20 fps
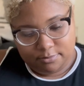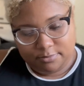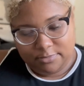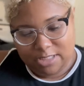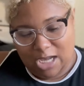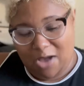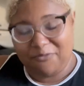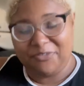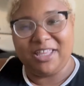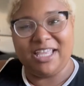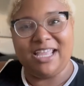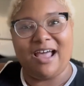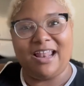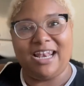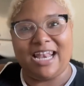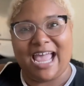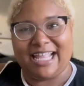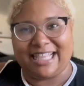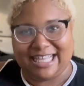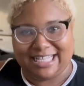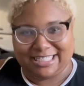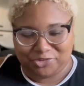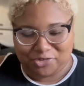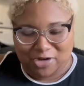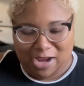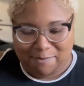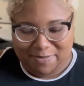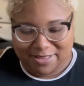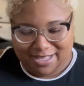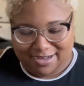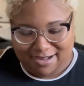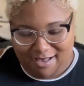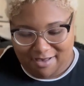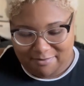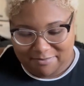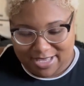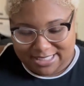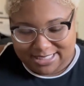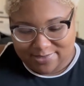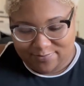Hopefully y'all like this. Drop in the
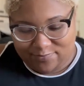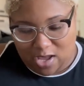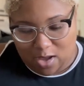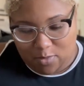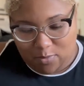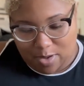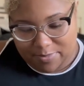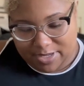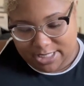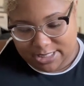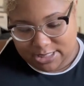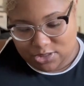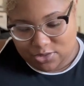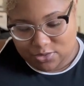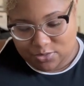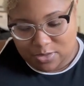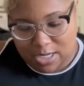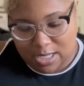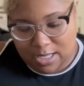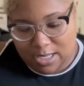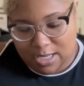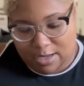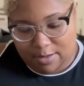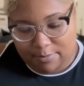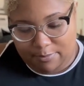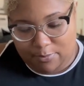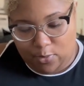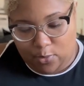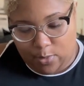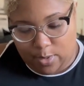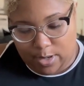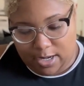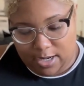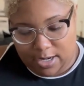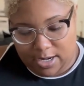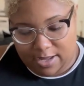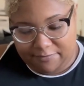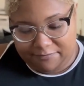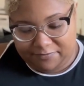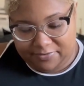comments if y'all want me to do more
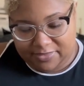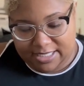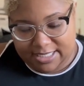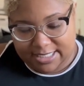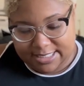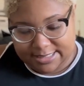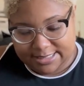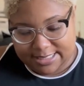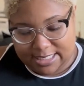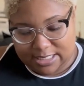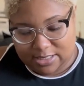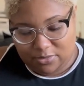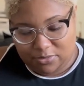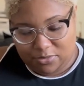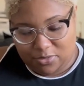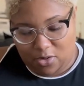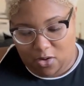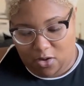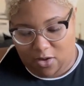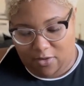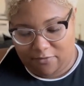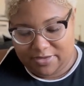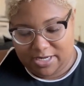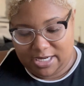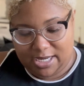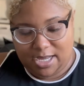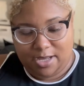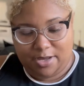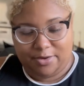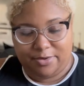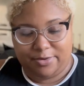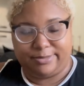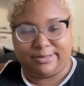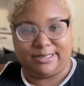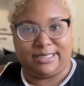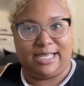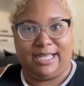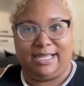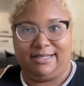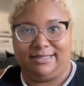of these like little haul
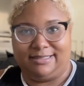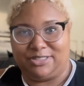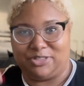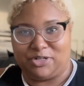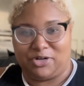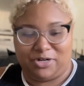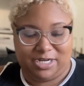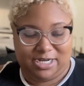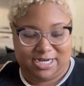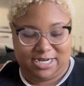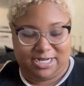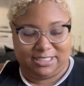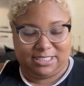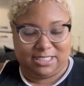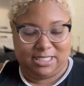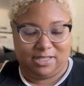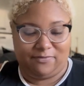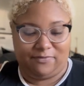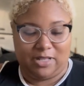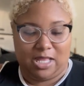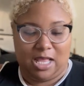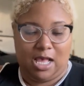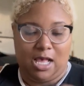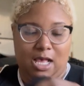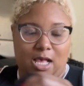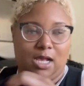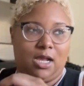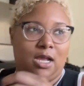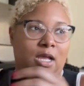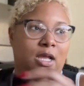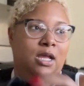videos inserted into the vlog.